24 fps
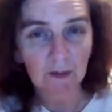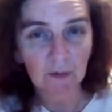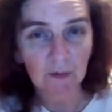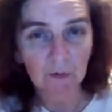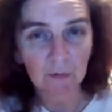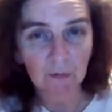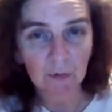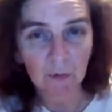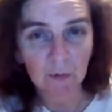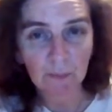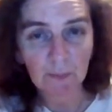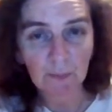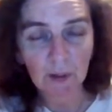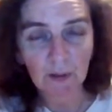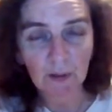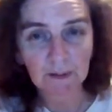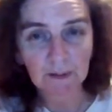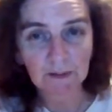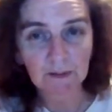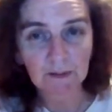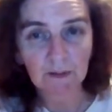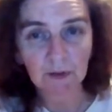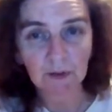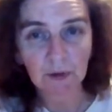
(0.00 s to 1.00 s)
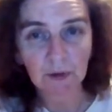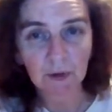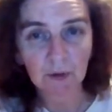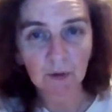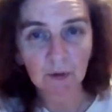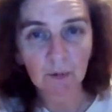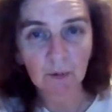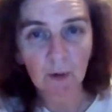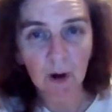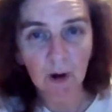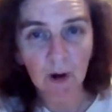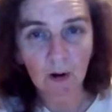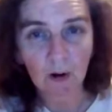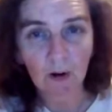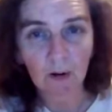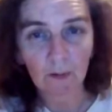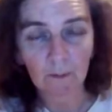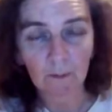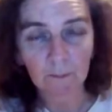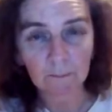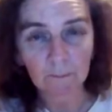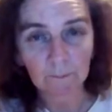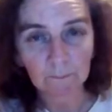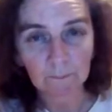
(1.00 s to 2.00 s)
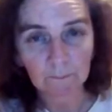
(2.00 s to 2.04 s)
the real person that you are.